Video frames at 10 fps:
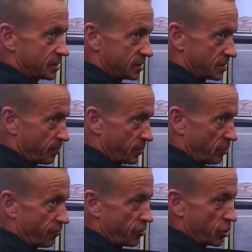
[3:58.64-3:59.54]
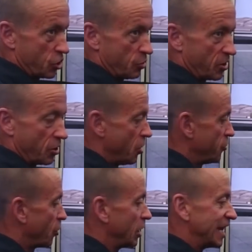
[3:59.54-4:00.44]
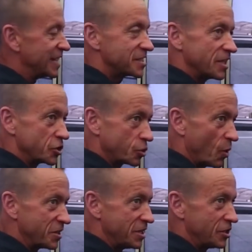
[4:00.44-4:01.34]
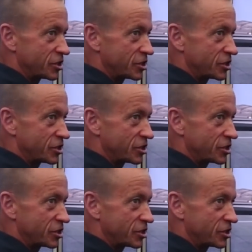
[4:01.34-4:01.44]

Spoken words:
simple for the human. There are less than 20